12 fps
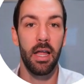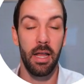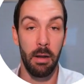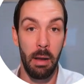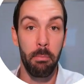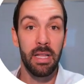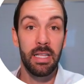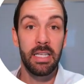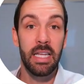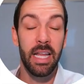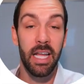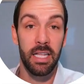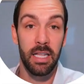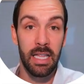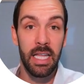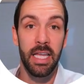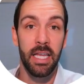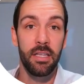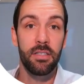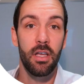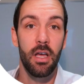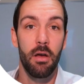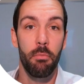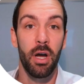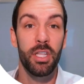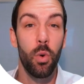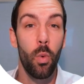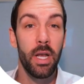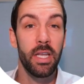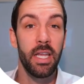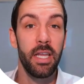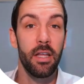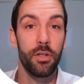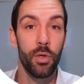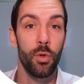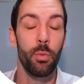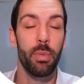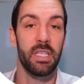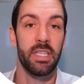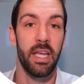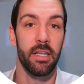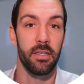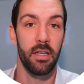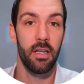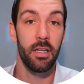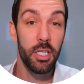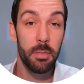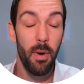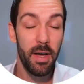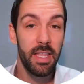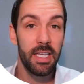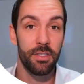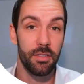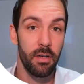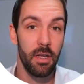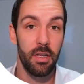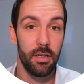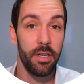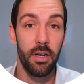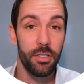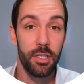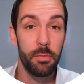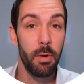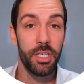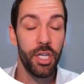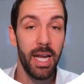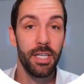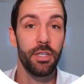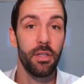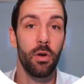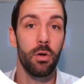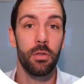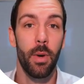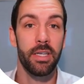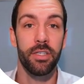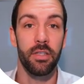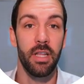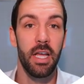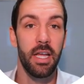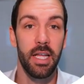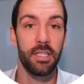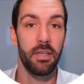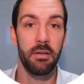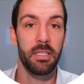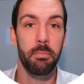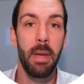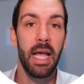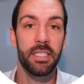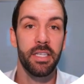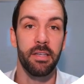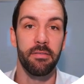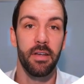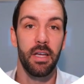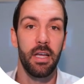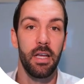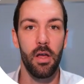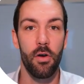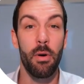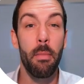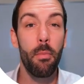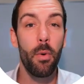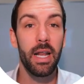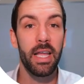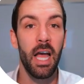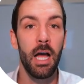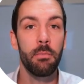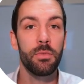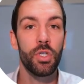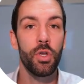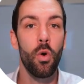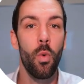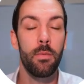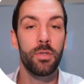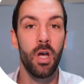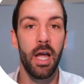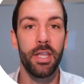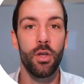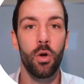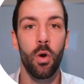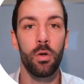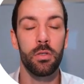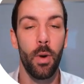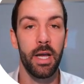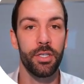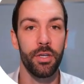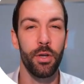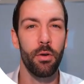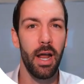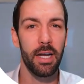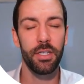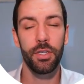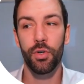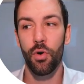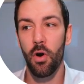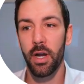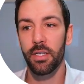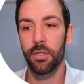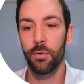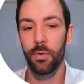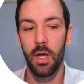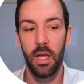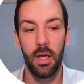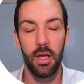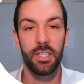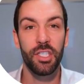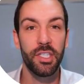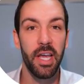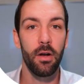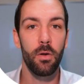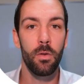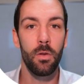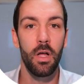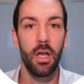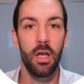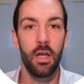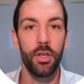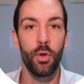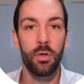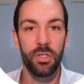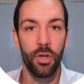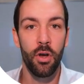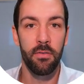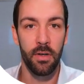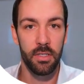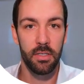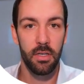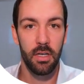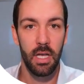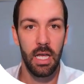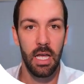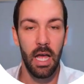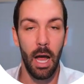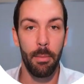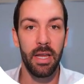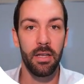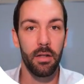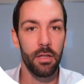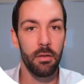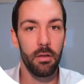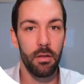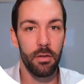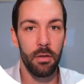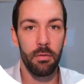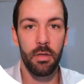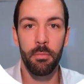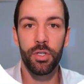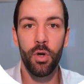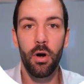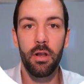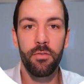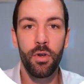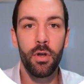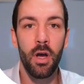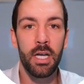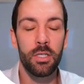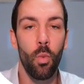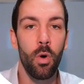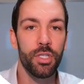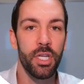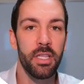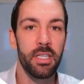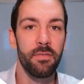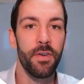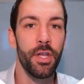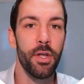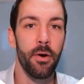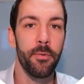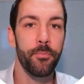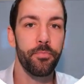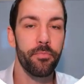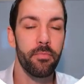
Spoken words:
ability to get leads by 22%. Just by this, just by changing the call to action. It's massive. Remember, when it comes to your website and your call to action, you're not actually trying to sell your service. I mean, the majority of you guys watching this video